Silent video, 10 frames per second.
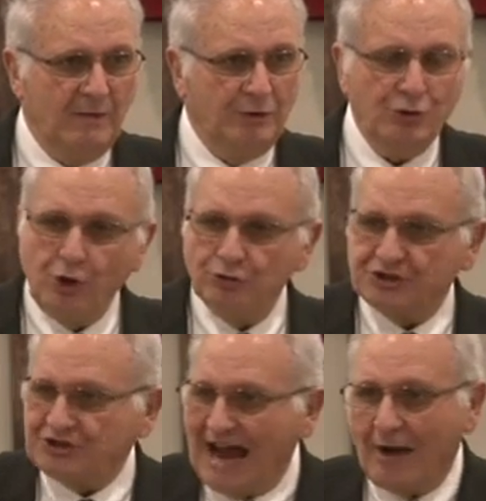When you go
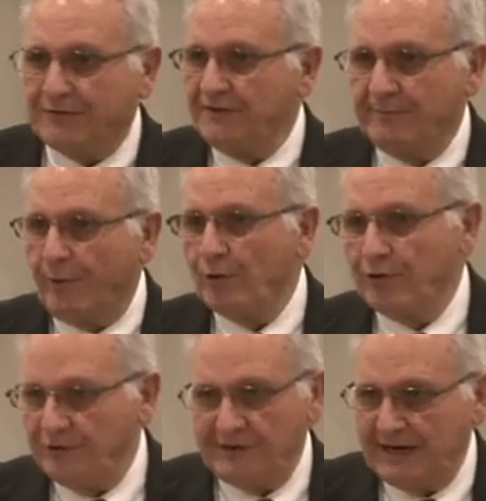south of the
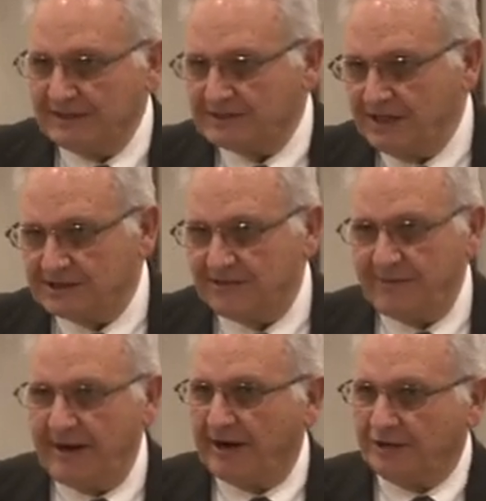border of the United States of
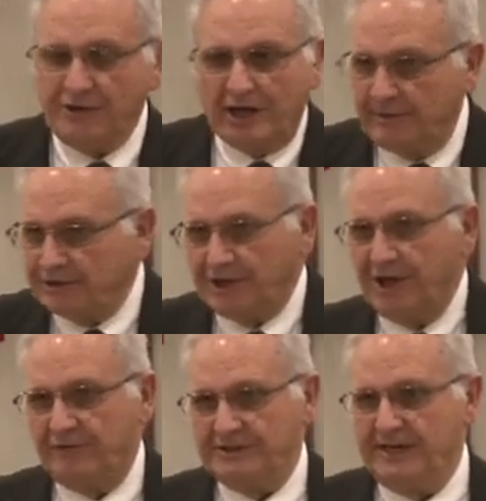America, you got a bunch of
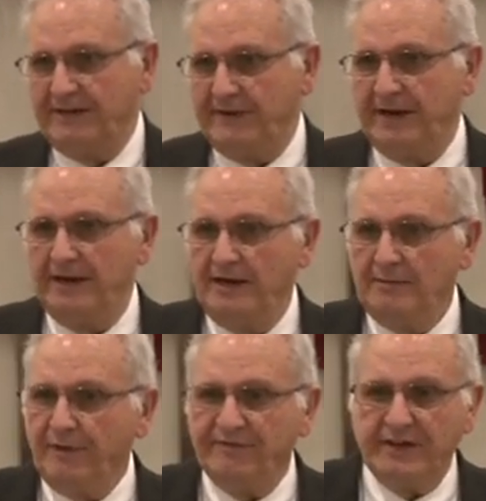countries down there,
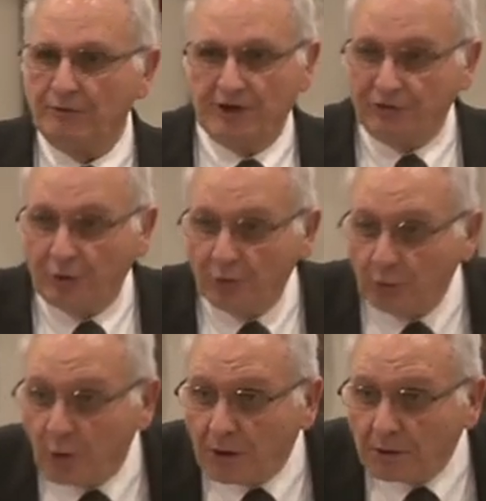but they don't control
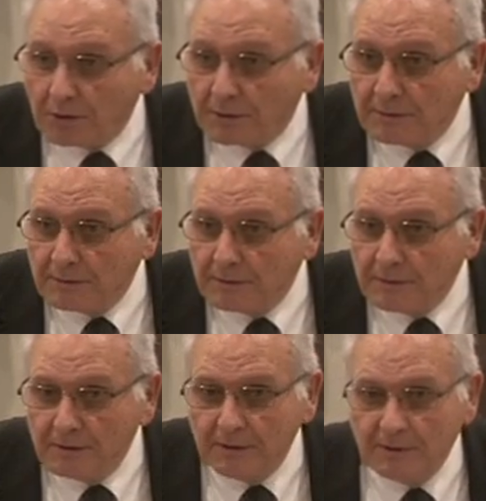the world.
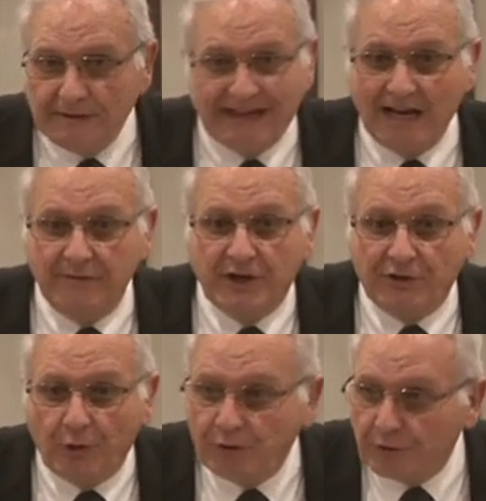They can't even
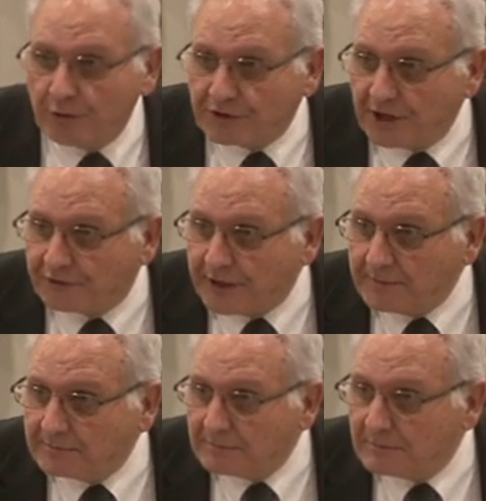control their own country.